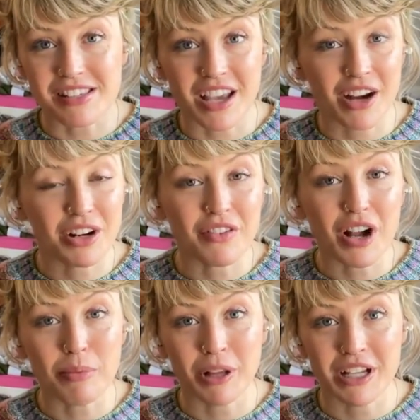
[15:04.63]
I already have a
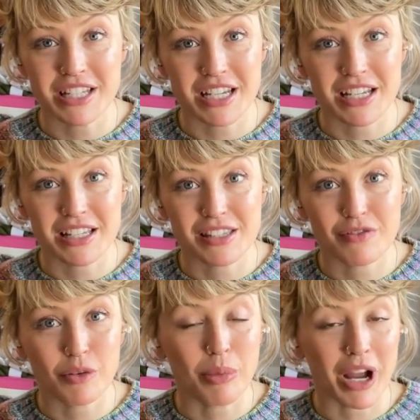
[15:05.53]
couple ideas
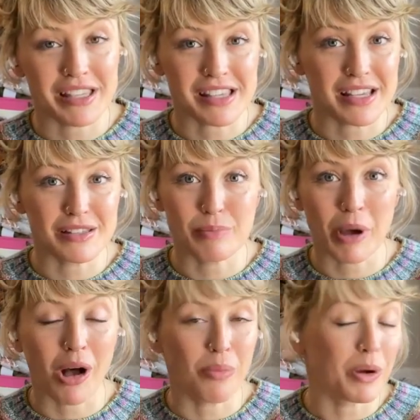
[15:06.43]
for prizes, but
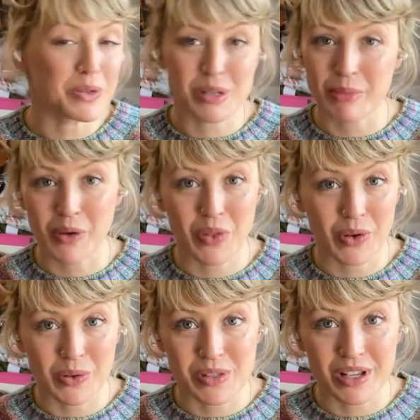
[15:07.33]
I'll post about
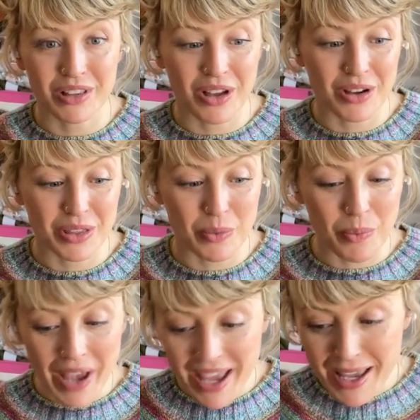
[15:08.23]
those along the
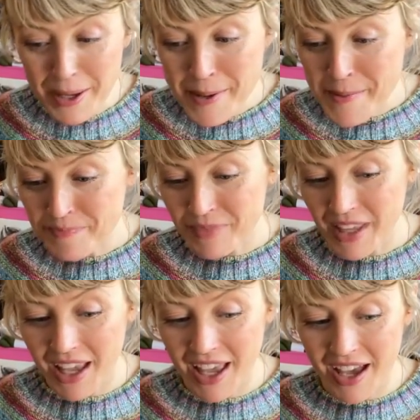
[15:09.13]
way.
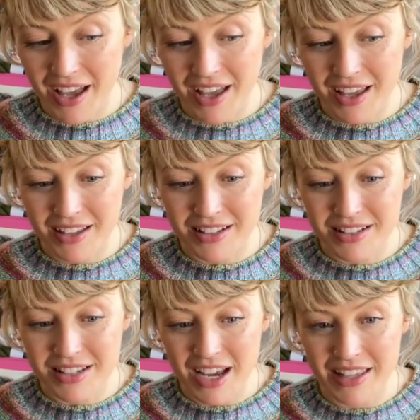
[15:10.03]

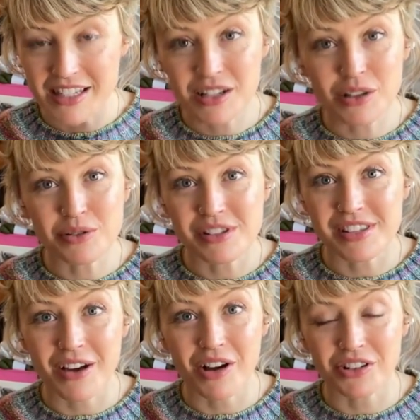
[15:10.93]
And I think to close this
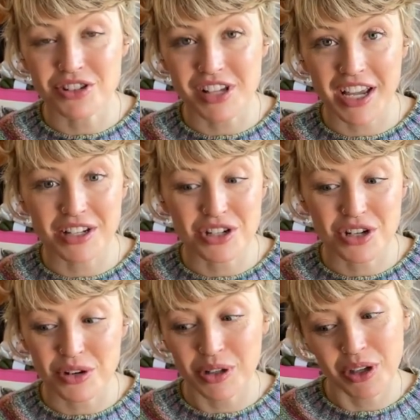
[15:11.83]
out, I'll just kind of
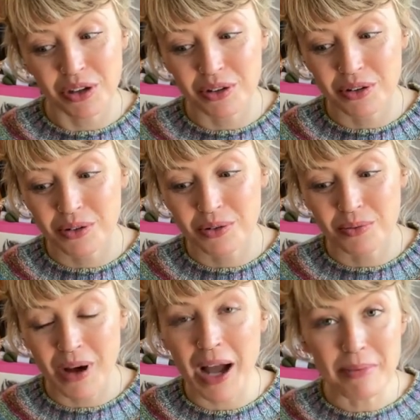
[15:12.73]
show you
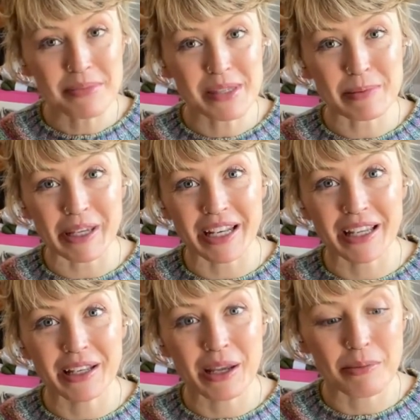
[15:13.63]
what I'm
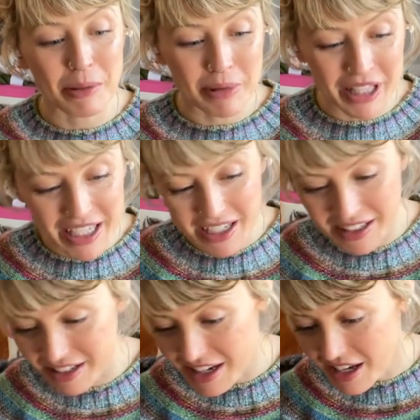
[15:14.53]
spinning and my
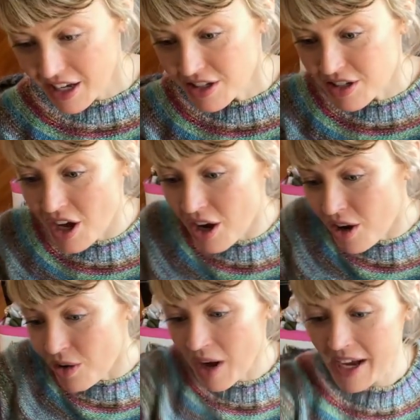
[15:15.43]
plan.
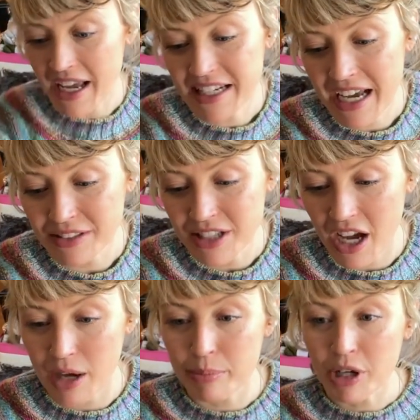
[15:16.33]
So I kind of held it
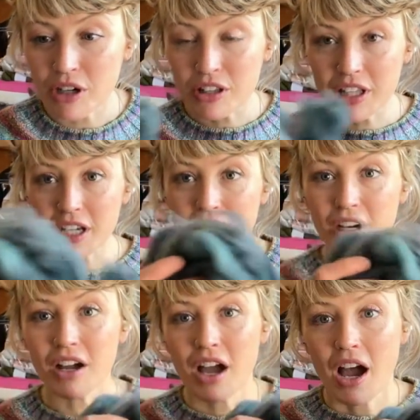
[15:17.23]
up earlier.